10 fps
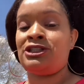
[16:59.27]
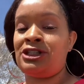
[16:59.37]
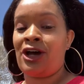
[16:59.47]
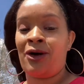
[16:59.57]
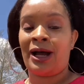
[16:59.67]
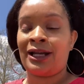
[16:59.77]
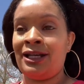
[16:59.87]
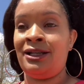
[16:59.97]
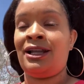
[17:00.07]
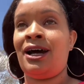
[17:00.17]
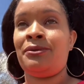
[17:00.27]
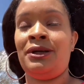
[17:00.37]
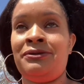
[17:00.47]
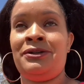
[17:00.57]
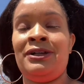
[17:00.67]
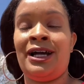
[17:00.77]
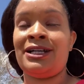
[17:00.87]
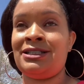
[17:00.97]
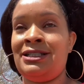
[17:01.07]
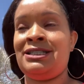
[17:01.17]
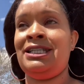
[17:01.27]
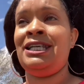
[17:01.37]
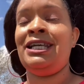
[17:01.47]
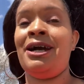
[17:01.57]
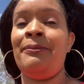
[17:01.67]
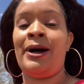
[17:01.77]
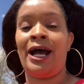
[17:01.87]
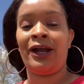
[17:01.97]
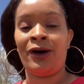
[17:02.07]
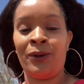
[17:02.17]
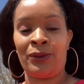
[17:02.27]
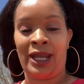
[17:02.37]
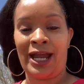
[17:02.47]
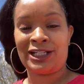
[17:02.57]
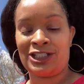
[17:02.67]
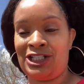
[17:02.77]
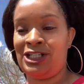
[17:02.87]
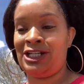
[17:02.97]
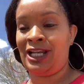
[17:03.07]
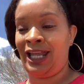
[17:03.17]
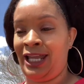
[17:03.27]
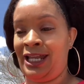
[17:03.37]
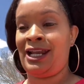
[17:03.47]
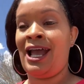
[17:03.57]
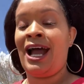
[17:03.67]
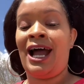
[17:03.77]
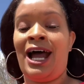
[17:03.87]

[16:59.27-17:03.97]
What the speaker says: So I cannot wait for you guys to see my whole reaction and